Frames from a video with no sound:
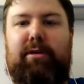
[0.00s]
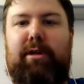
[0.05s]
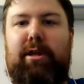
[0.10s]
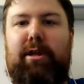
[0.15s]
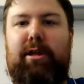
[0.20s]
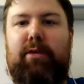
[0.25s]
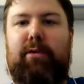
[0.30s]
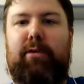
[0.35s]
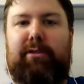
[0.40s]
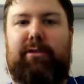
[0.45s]

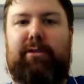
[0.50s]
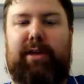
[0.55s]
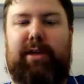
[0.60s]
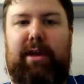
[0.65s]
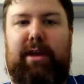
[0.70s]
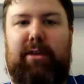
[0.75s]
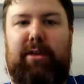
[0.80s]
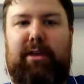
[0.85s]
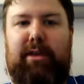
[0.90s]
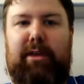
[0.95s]
was it the kind of
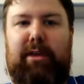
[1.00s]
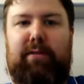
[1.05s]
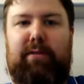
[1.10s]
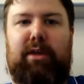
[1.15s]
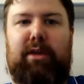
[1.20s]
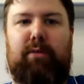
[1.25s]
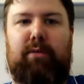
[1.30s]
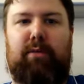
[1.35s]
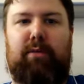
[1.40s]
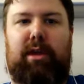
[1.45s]
thing that we had to
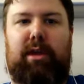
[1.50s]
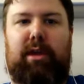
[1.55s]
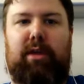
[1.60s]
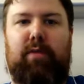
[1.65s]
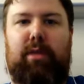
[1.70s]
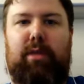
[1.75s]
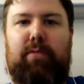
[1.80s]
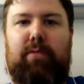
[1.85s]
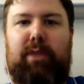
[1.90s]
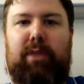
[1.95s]
wait on a
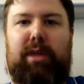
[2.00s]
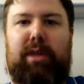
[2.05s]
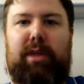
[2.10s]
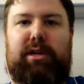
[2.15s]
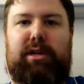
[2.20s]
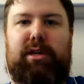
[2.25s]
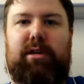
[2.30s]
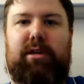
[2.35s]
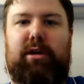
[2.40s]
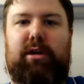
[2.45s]
web page and get
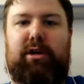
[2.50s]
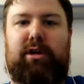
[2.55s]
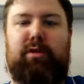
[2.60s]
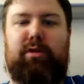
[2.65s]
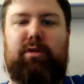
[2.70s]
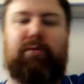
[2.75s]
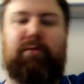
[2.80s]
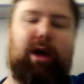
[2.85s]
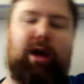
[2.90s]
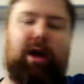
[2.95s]
a
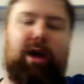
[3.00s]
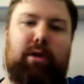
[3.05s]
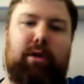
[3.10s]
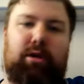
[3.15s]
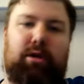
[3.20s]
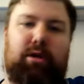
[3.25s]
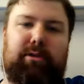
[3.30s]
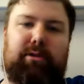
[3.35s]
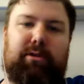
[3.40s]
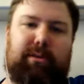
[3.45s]
24-hour
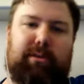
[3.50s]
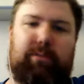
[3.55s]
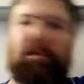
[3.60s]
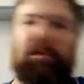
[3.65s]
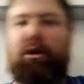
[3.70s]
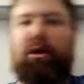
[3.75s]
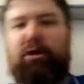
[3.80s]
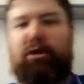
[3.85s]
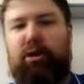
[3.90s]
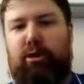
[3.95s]
notice of
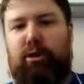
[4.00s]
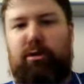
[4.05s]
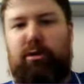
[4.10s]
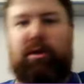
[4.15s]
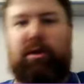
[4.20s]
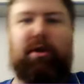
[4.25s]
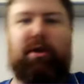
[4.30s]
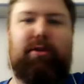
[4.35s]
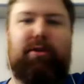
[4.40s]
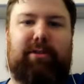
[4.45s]
embargo and
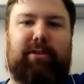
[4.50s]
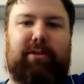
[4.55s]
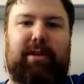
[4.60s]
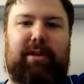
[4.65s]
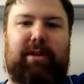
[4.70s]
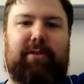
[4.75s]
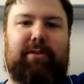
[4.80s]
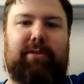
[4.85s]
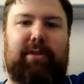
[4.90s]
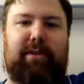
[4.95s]
all this kind of
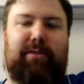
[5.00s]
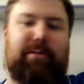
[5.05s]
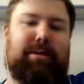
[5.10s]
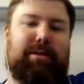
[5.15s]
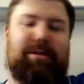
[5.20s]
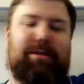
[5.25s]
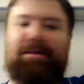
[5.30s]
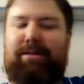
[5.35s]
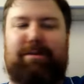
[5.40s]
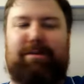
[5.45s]
stuff? I mean,
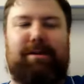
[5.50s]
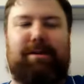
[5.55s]
like,